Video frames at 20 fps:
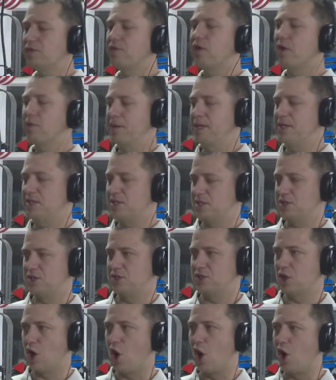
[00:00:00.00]
of our
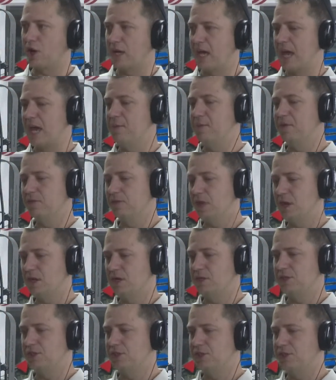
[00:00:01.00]
pieces are
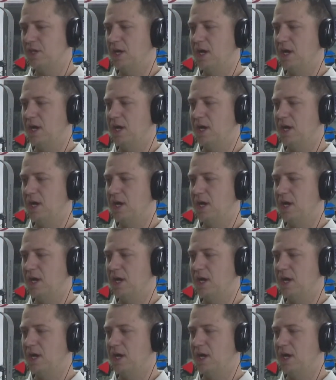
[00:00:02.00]
camouflage.